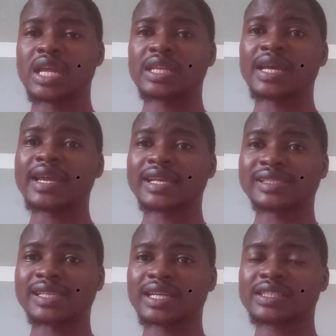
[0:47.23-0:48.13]
that
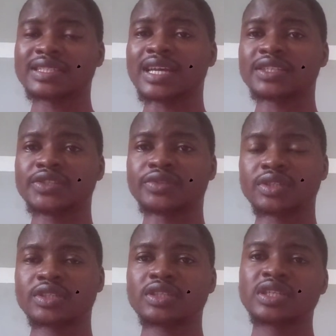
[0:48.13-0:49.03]
exact SARS
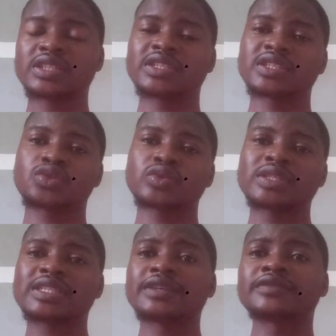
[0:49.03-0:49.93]
unit since
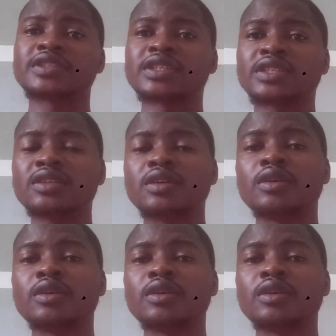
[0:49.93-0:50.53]
2017,